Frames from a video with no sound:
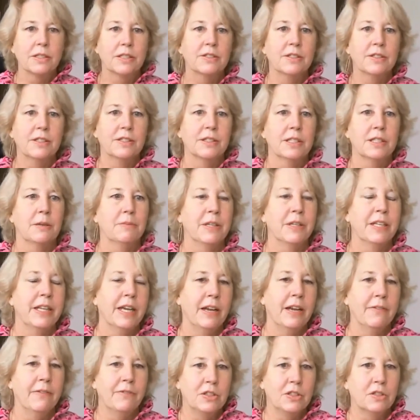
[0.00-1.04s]
And since I'm an
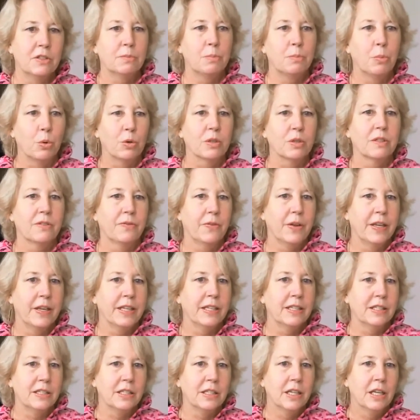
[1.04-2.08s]
avid sports
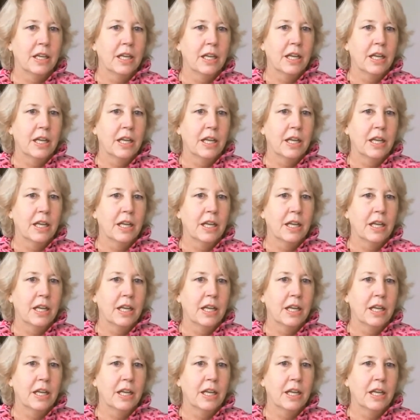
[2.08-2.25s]
fan,